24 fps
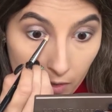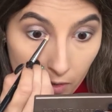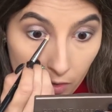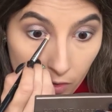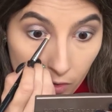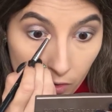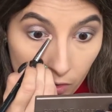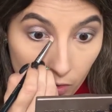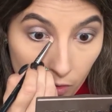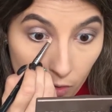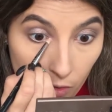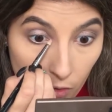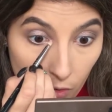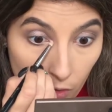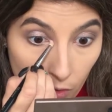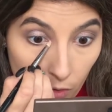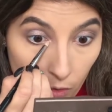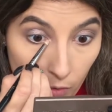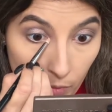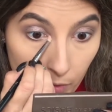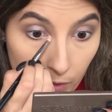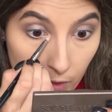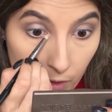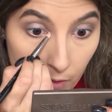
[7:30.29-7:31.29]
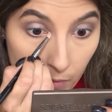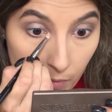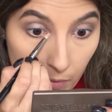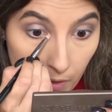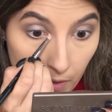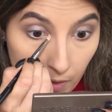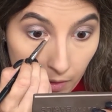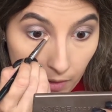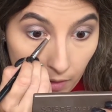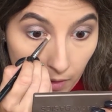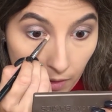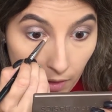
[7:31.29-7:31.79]
super
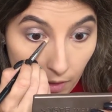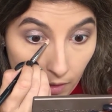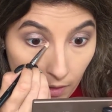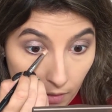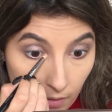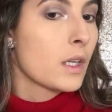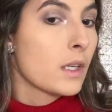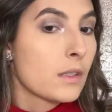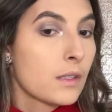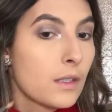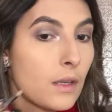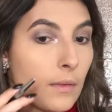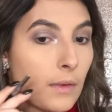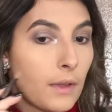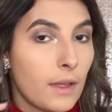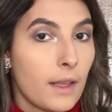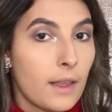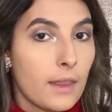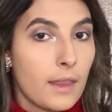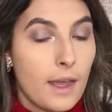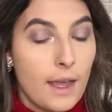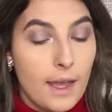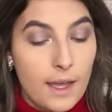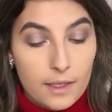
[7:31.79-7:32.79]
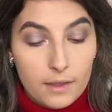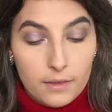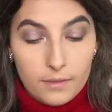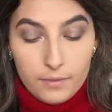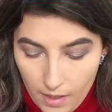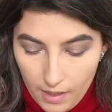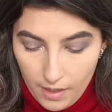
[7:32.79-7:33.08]
sparkly, something like that.